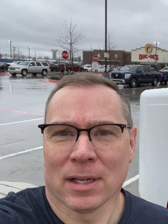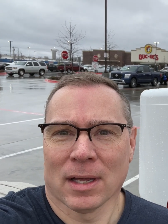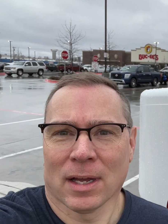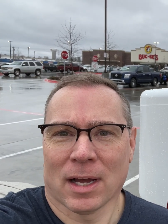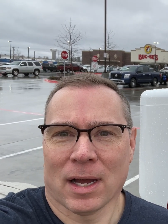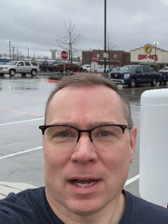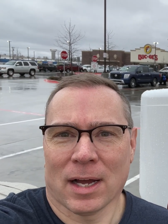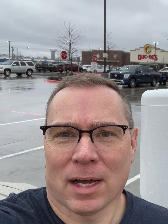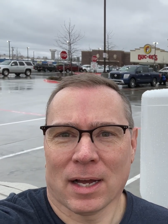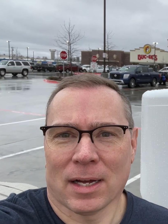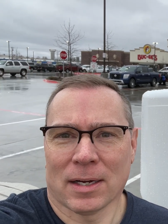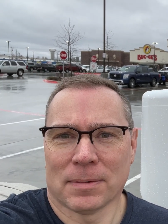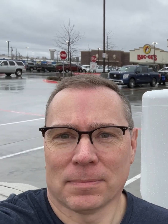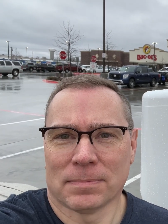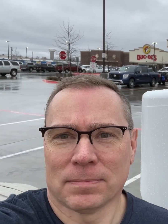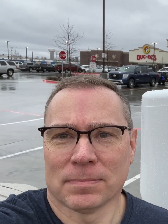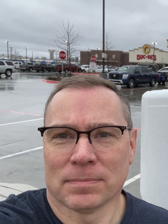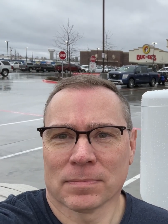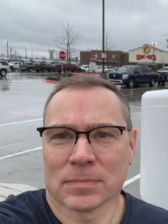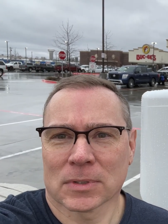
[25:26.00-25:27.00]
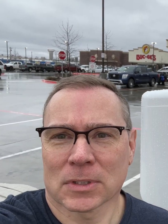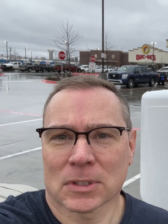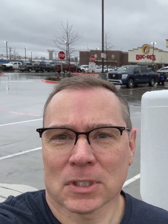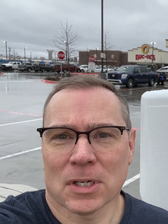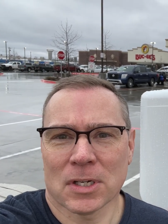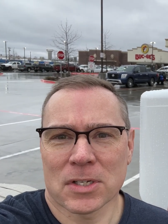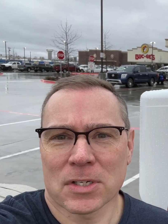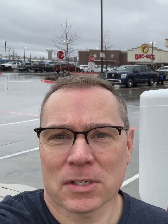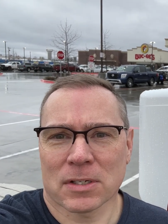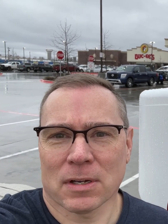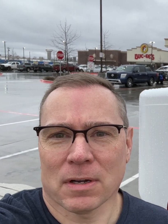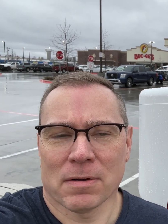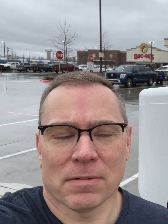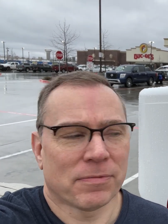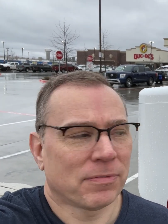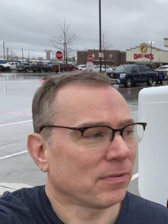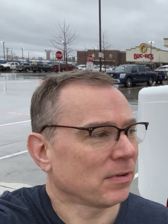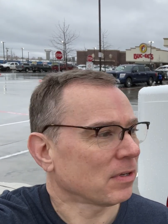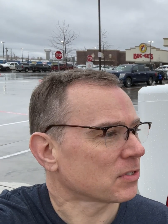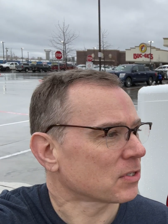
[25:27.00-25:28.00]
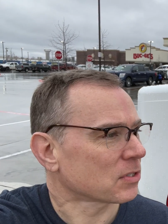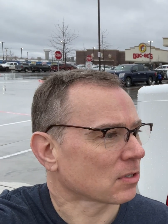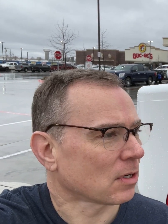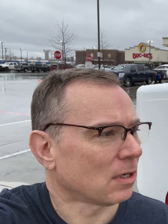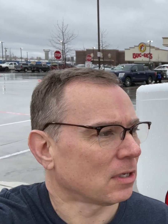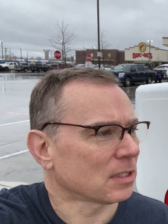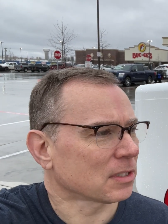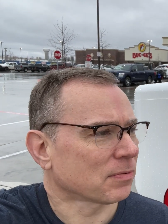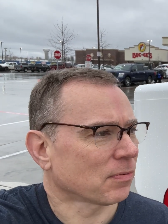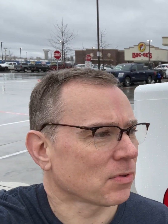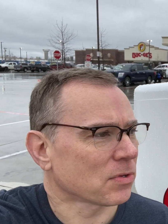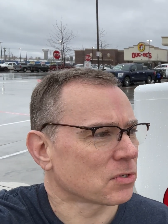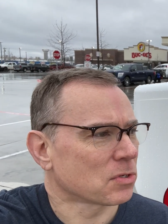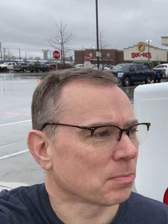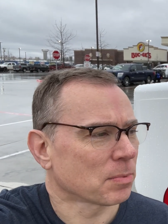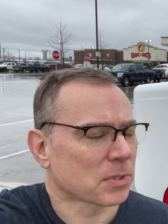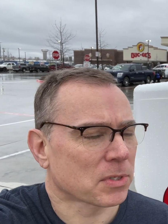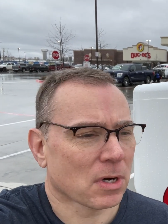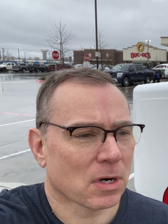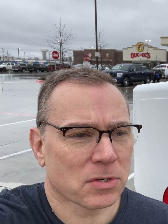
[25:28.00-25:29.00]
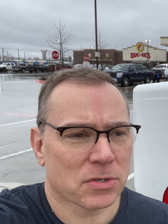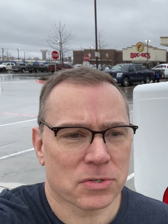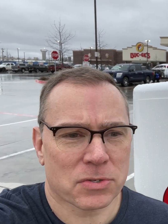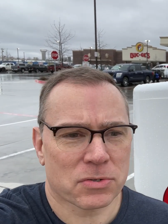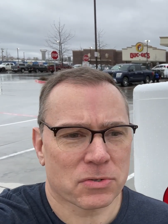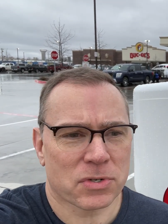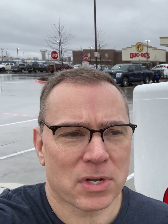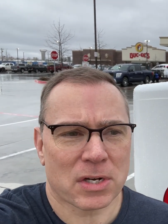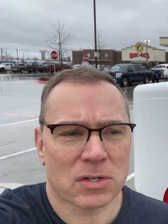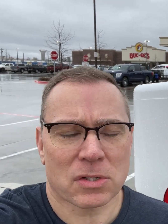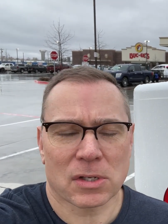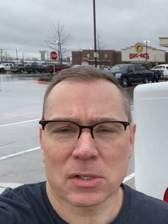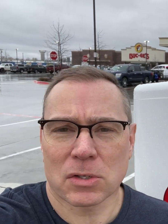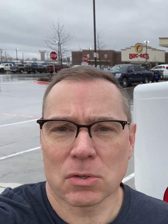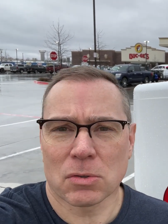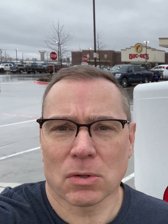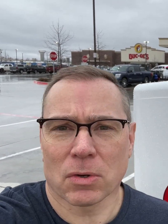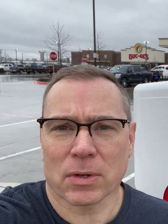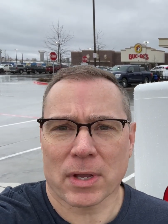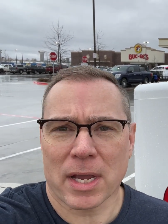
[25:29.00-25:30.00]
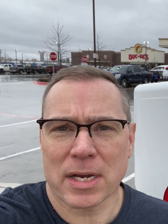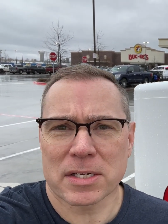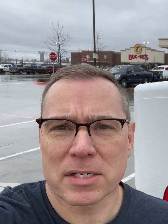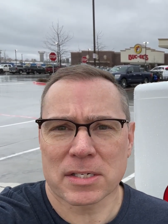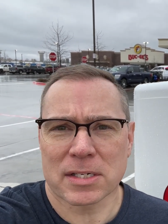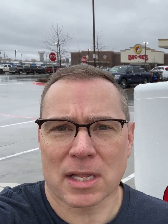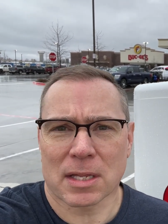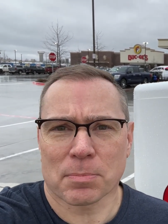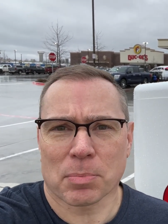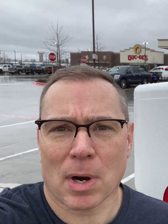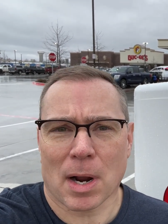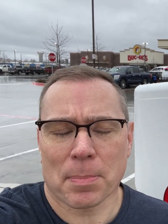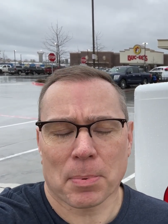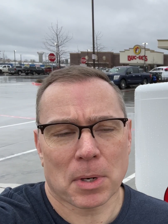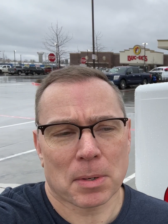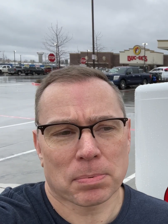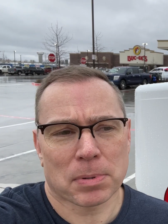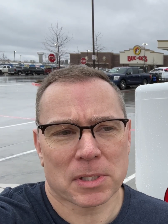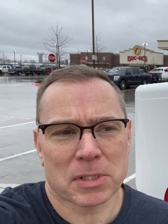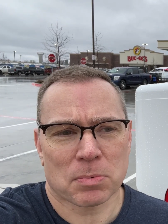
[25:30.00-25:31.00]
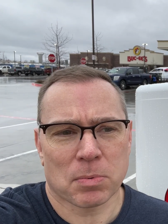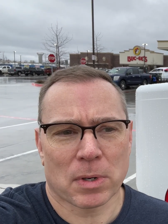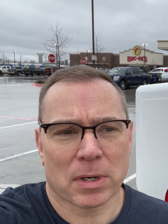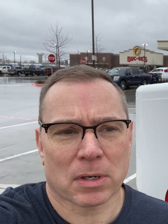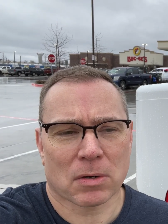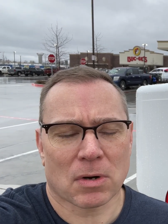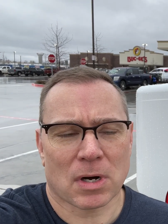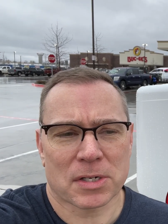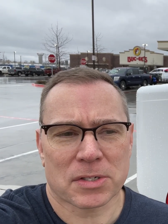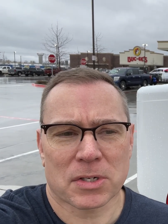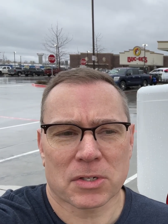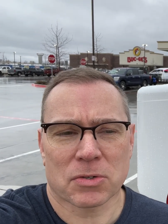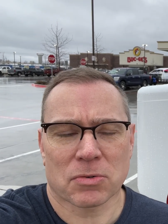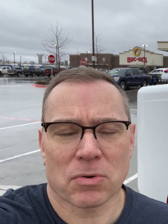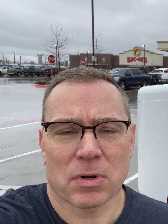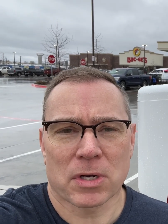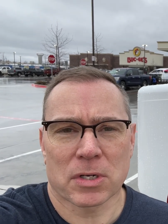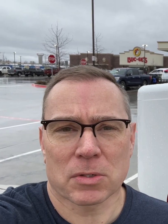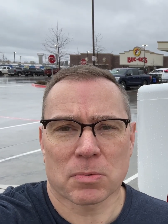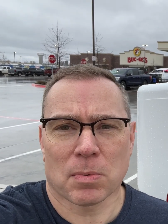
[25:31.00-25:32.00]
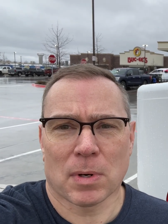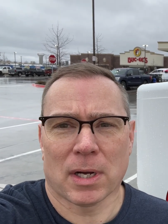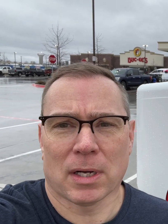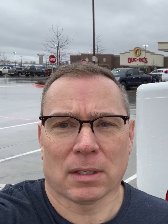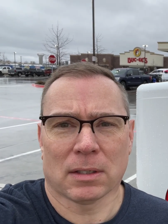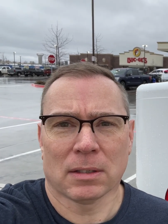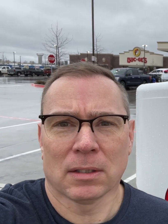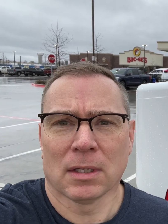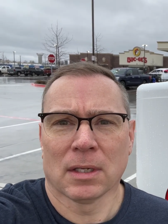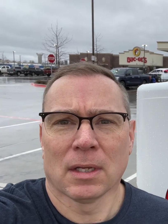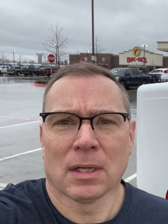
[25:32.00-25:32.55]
Tons of stalls for the superchargers. There's actually 2 locations on the property, plus one across the street as well.